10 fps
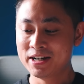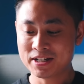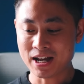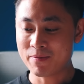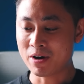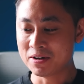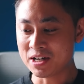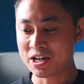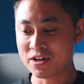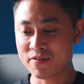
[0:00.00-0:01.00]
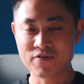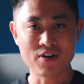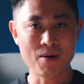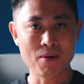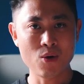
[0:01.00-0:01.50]
This time around it's actually
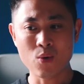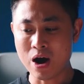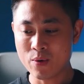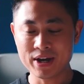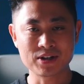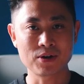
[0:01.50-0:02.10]
from Huawei.